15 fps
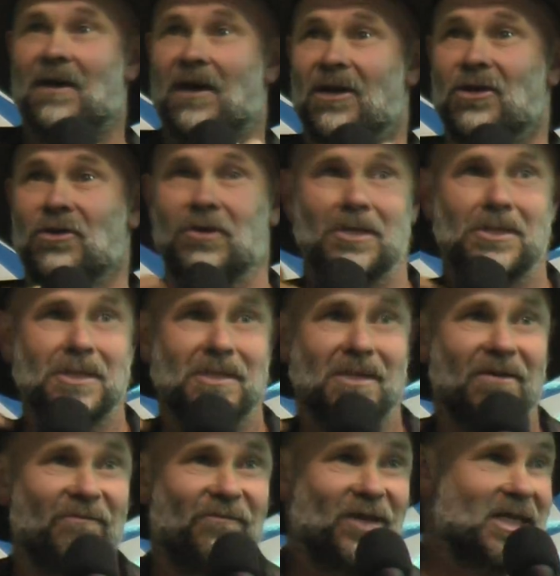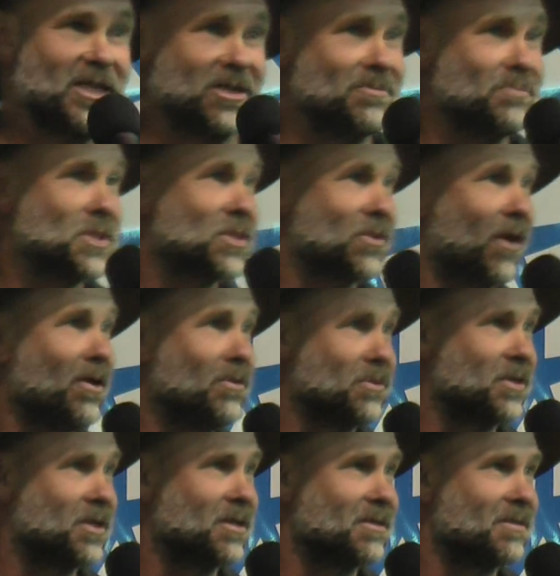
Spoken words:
across the victim's throat.